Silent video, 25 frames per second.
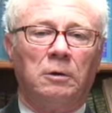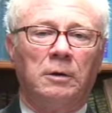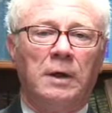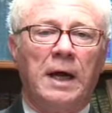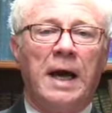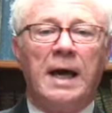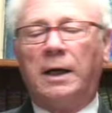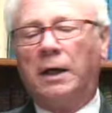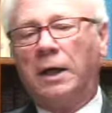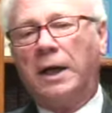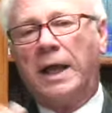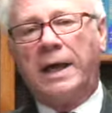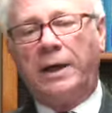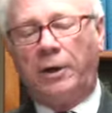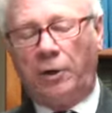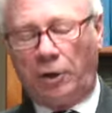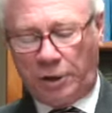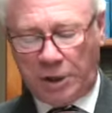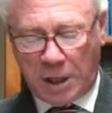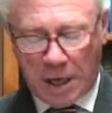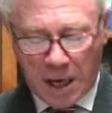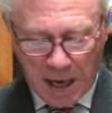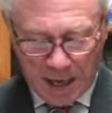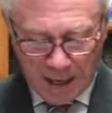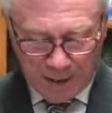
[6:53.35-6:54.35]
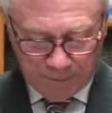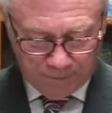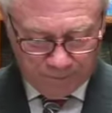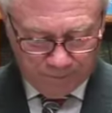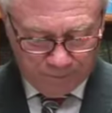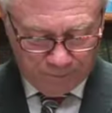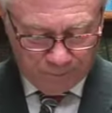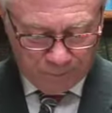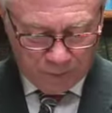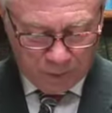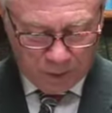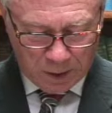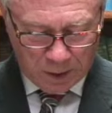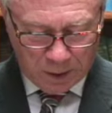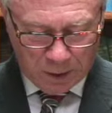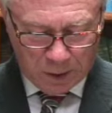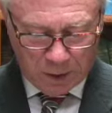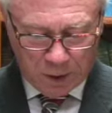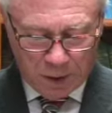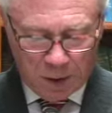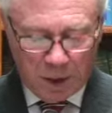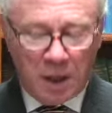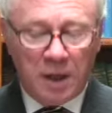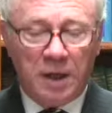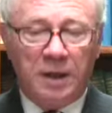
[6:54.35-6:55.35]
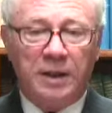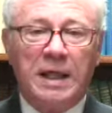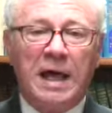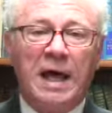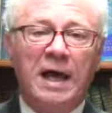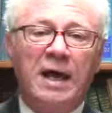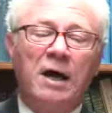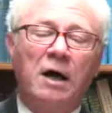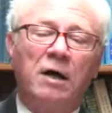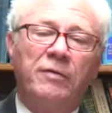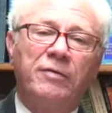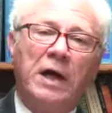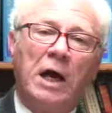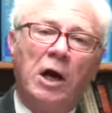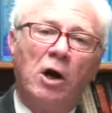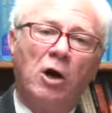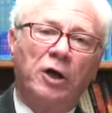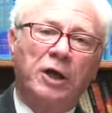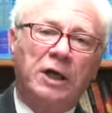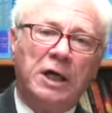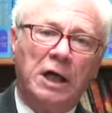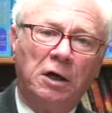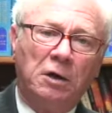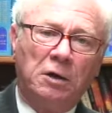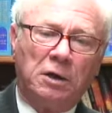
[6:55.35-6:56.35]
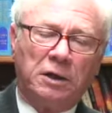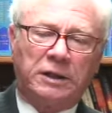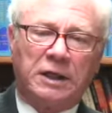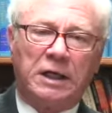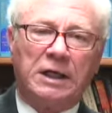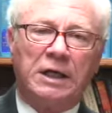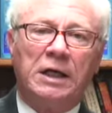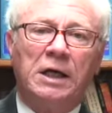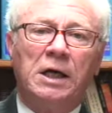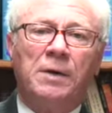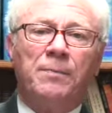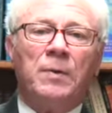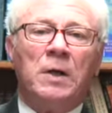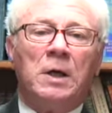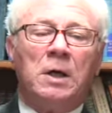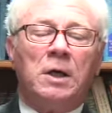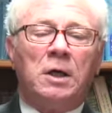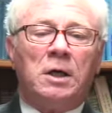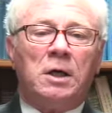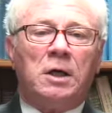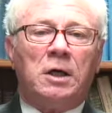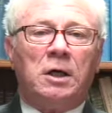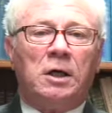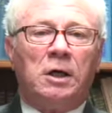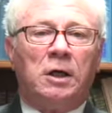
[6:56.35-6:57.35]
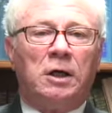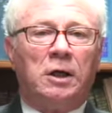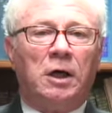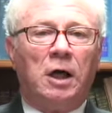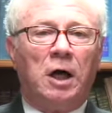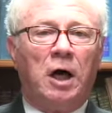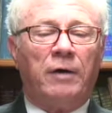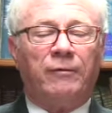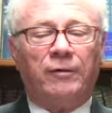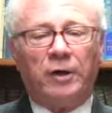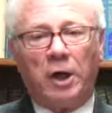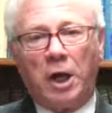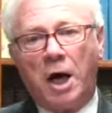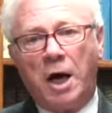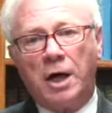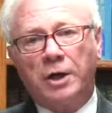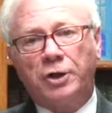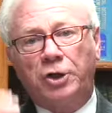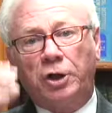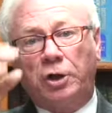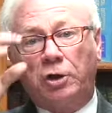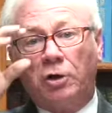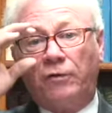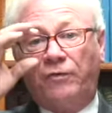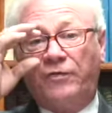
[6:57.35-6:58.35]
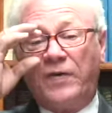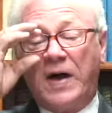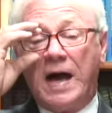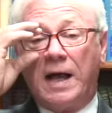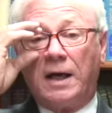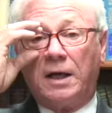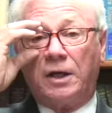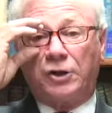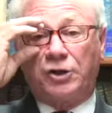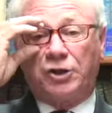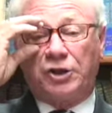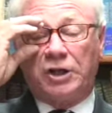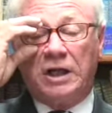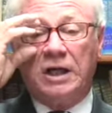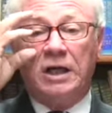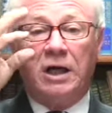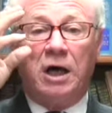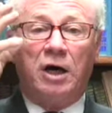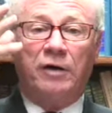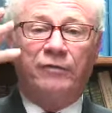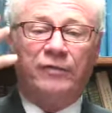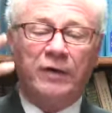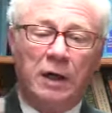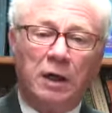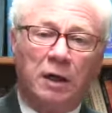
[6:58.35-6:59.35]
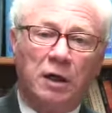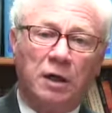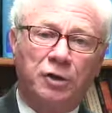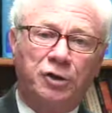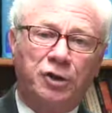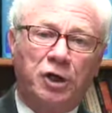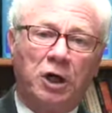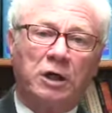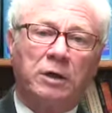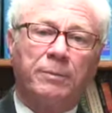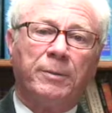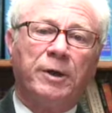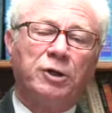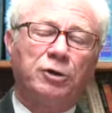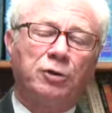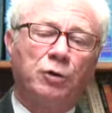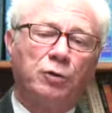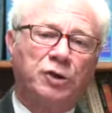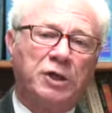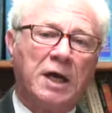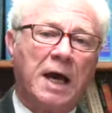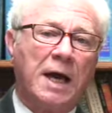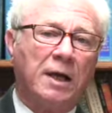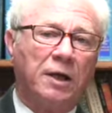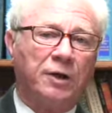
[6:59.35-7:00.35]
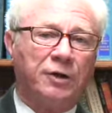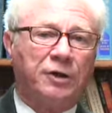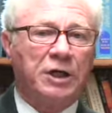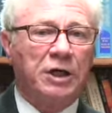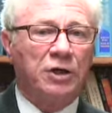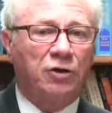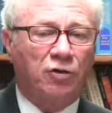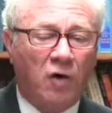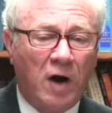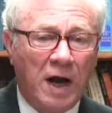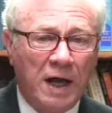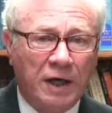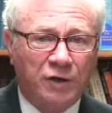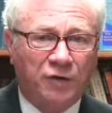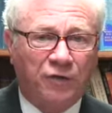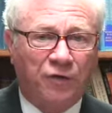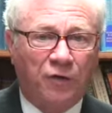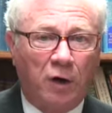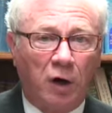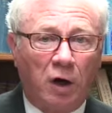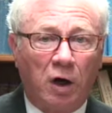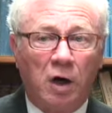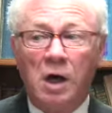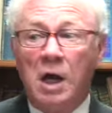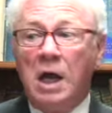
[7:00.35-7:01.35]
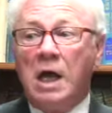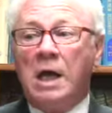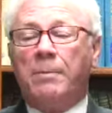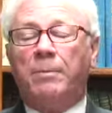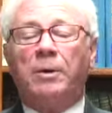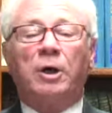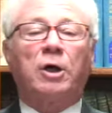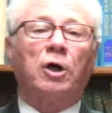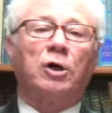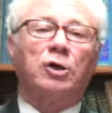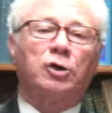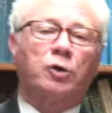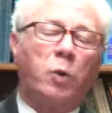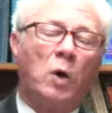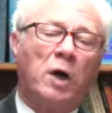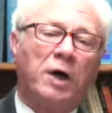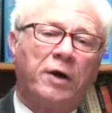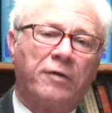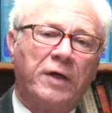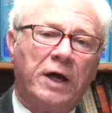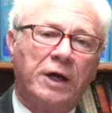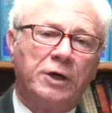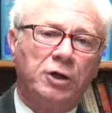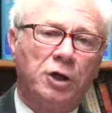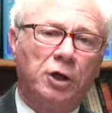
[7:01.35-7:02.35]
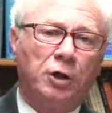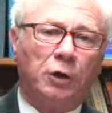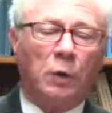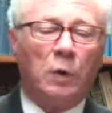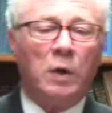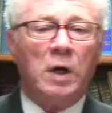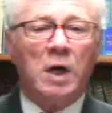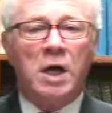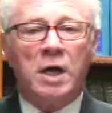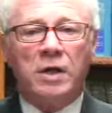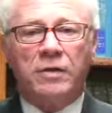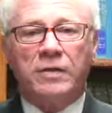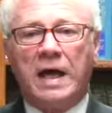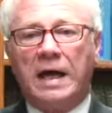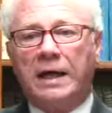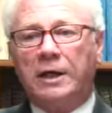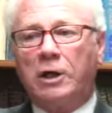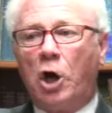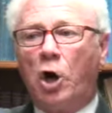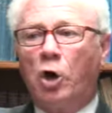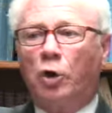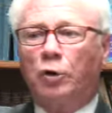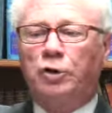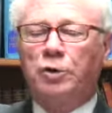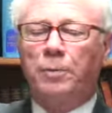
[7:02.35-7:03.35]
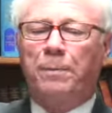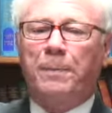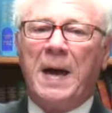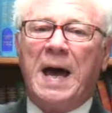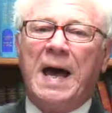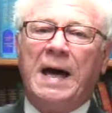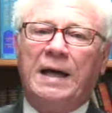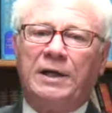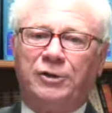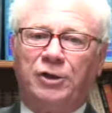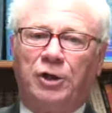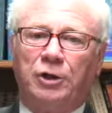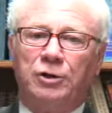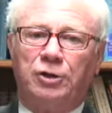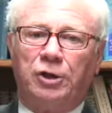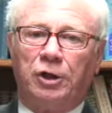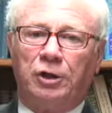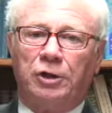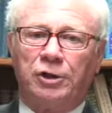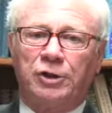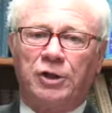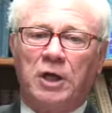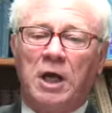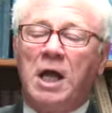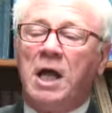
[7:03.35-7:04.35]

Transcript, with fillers: at a later time. They, they are guilty of a logical fallacy of illegitimate totality transfer because what do they do? They go to passages